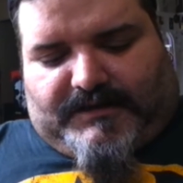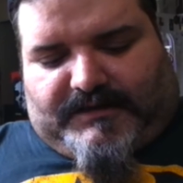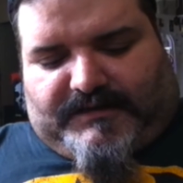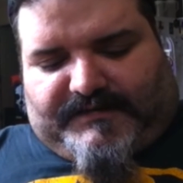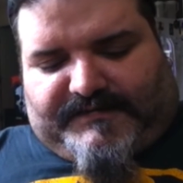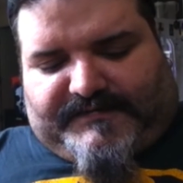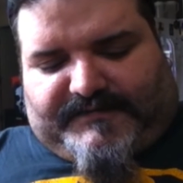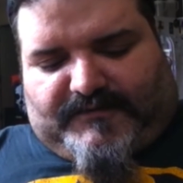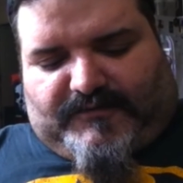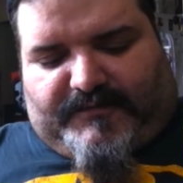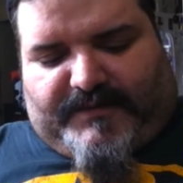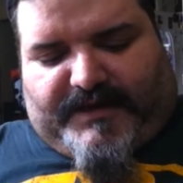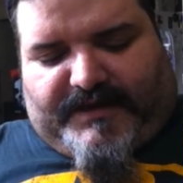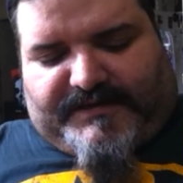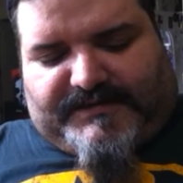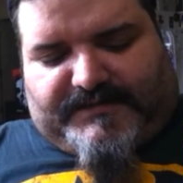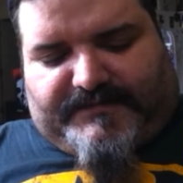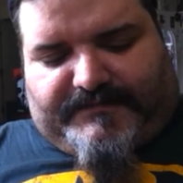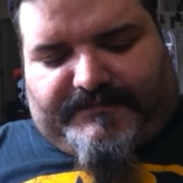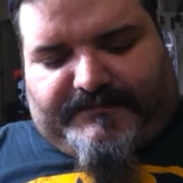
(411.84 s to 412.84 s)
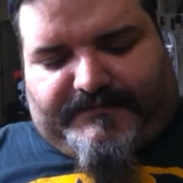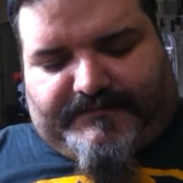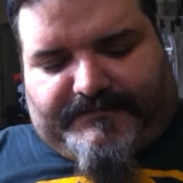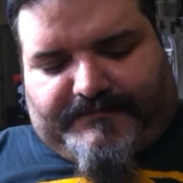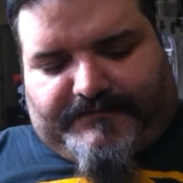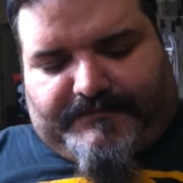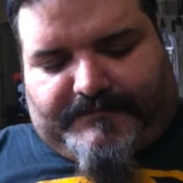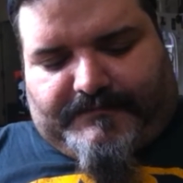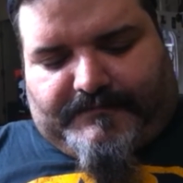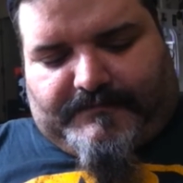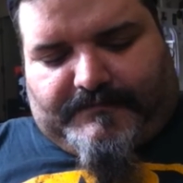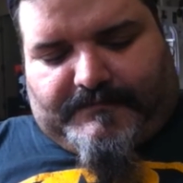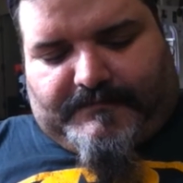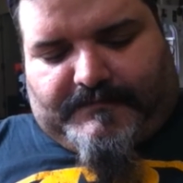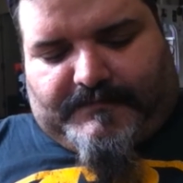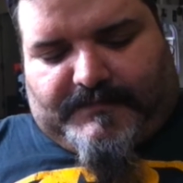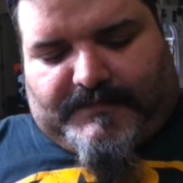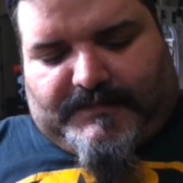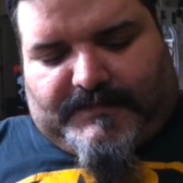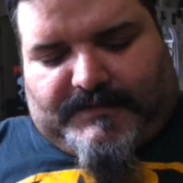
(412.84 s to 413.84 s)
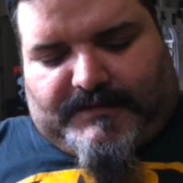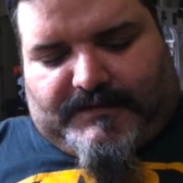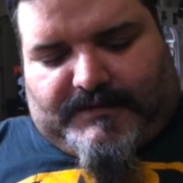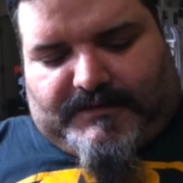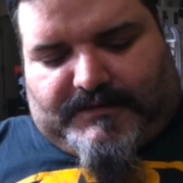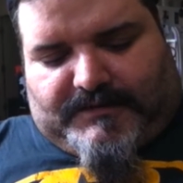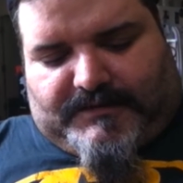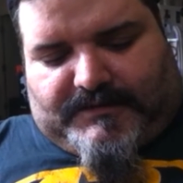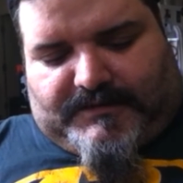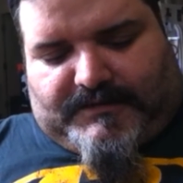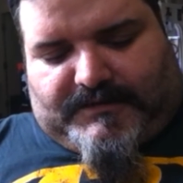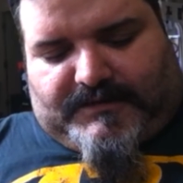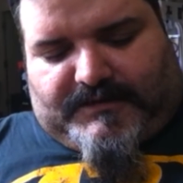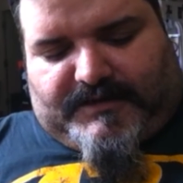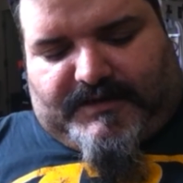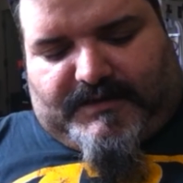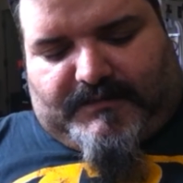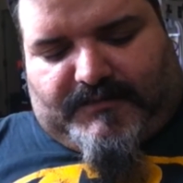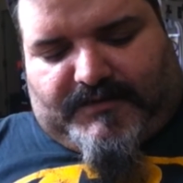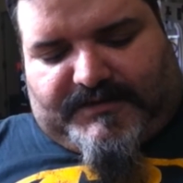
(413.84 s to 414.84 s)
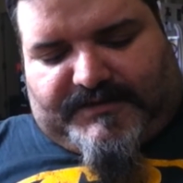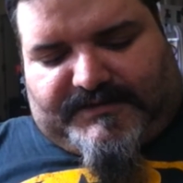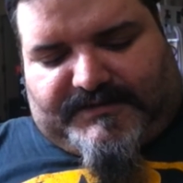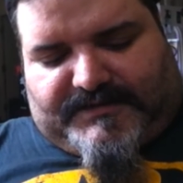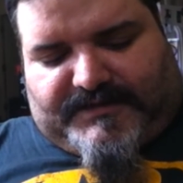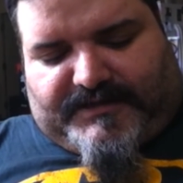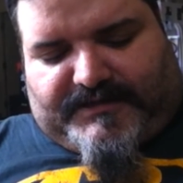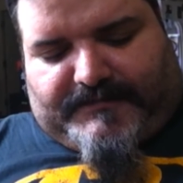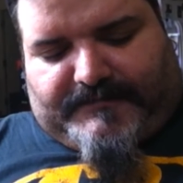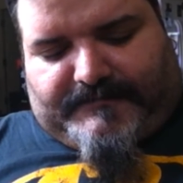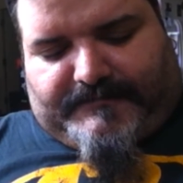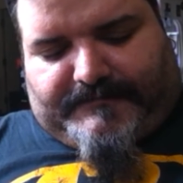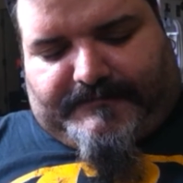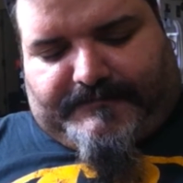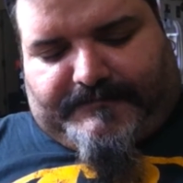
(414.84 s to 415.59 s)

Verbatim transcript: And he still makes them. You can get them on his site.